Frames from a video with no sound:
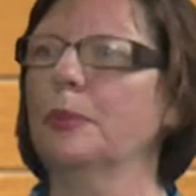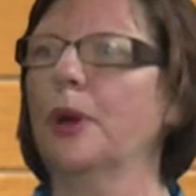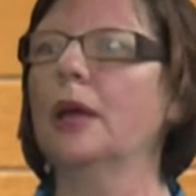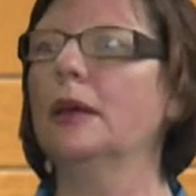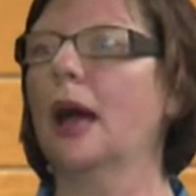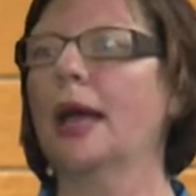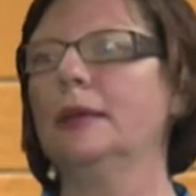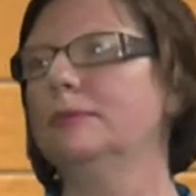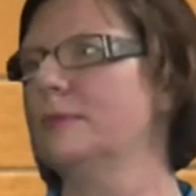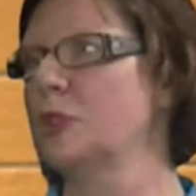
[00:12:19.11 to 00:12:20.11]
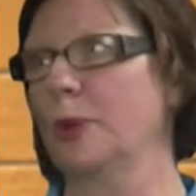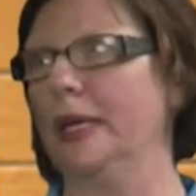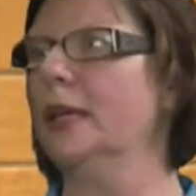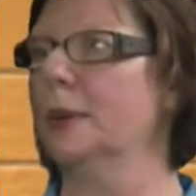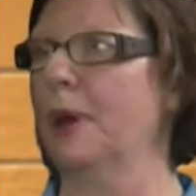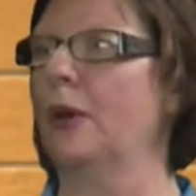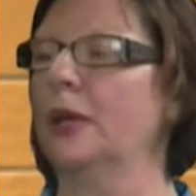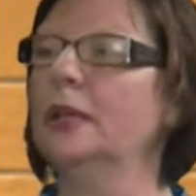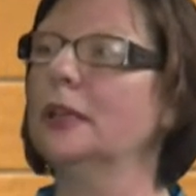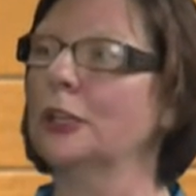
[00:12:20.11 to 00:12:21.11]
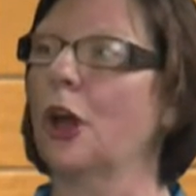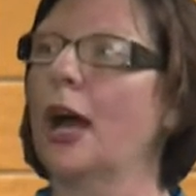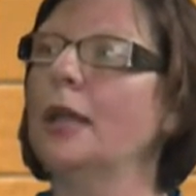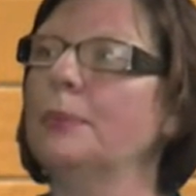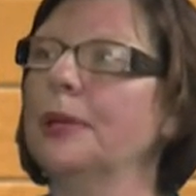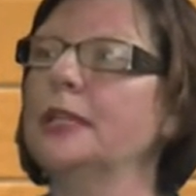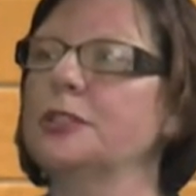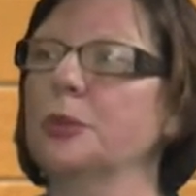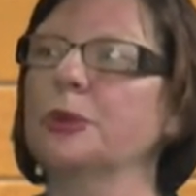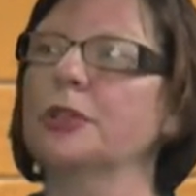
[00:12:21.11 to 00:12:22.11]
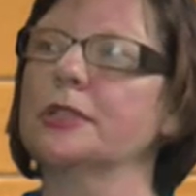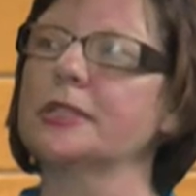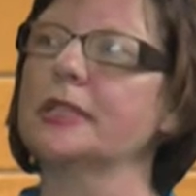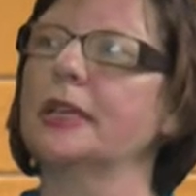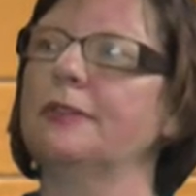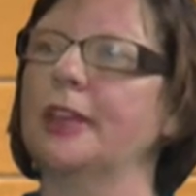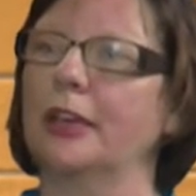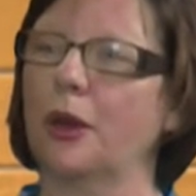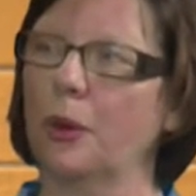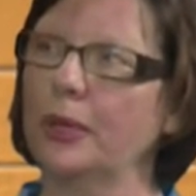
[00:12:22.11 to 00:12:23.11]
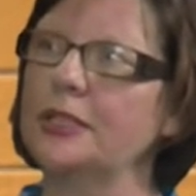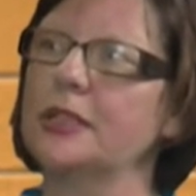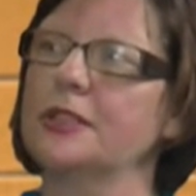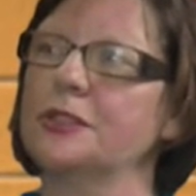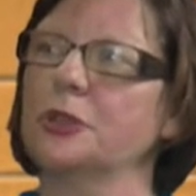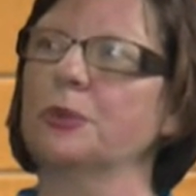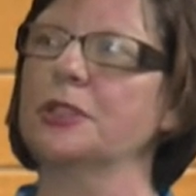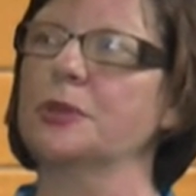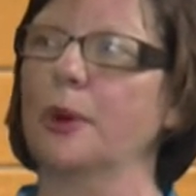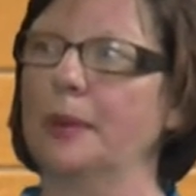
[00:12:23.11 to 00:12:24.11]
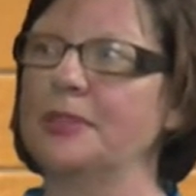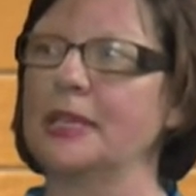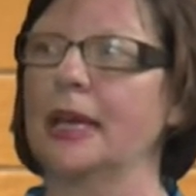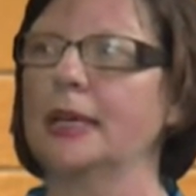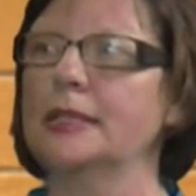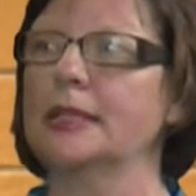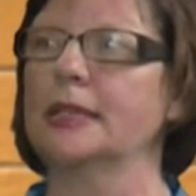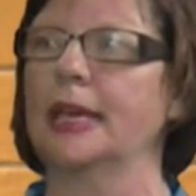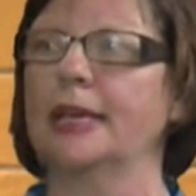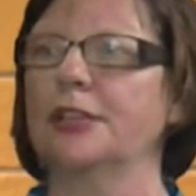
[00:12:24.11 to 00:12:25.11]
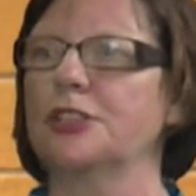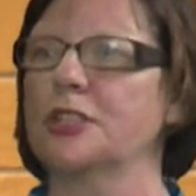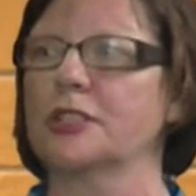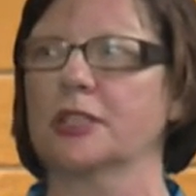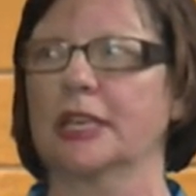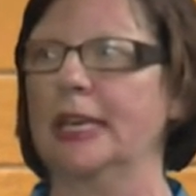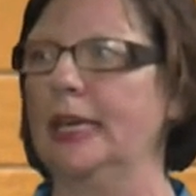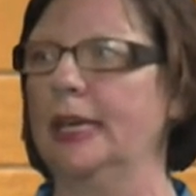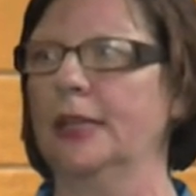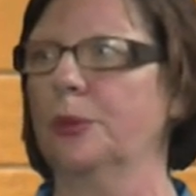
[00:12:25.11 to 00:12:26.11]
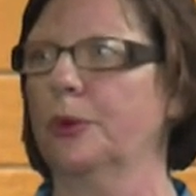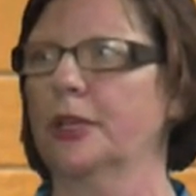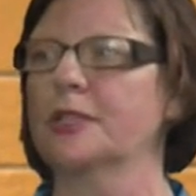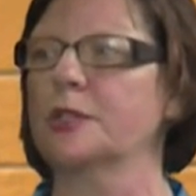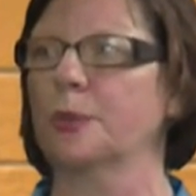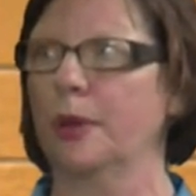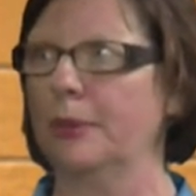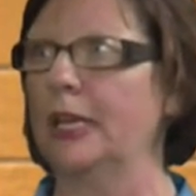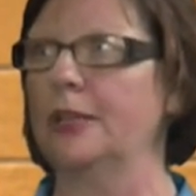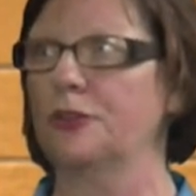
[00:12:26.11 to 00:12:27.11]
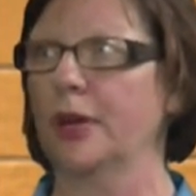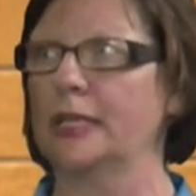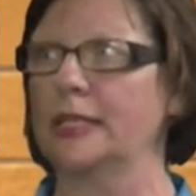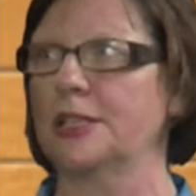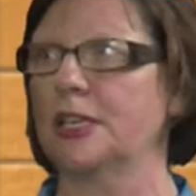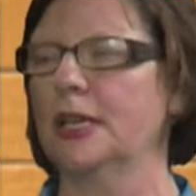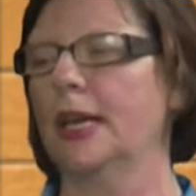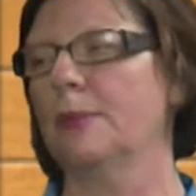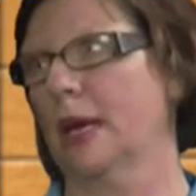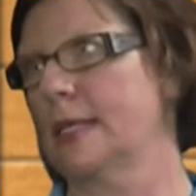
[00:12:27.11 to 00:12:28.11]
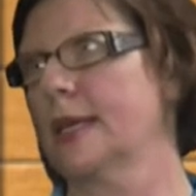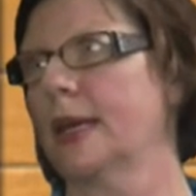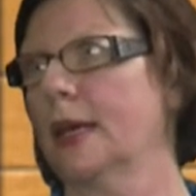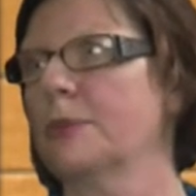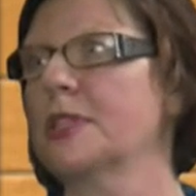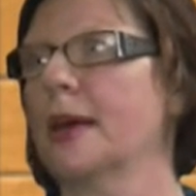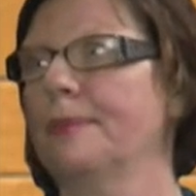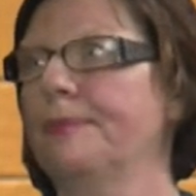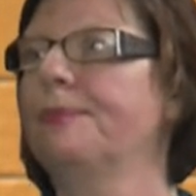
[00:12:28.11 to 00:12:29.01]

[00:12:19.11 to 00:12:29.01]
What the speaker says: Well, I tweet about it a lot, but Zoomers, if they go into the Zoomers website, they can just key in the words Women in Transition and my site comes up.